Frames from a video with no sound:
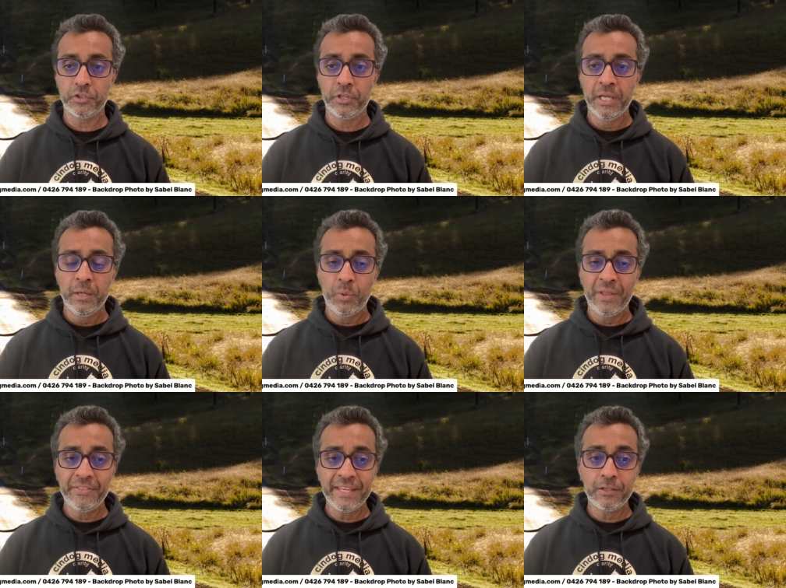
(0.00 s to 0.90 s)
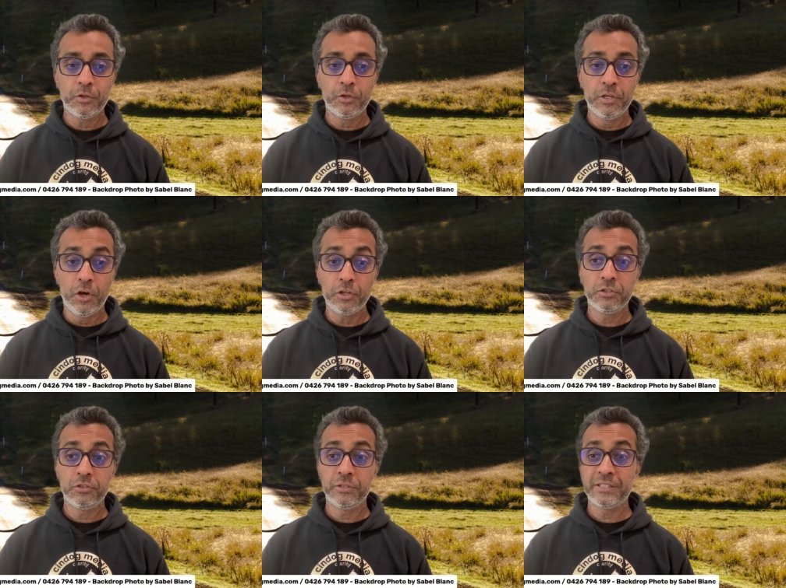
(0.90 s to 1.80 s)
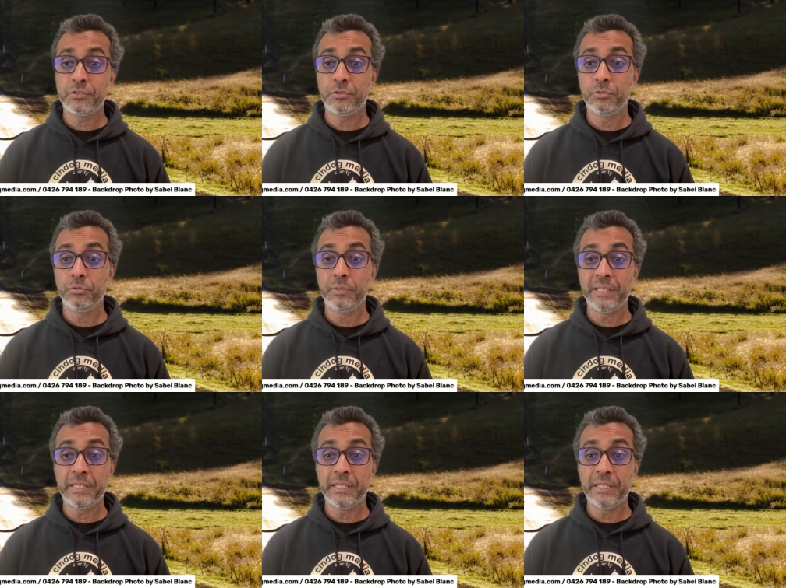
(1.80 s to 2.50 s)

So one thing not to do is to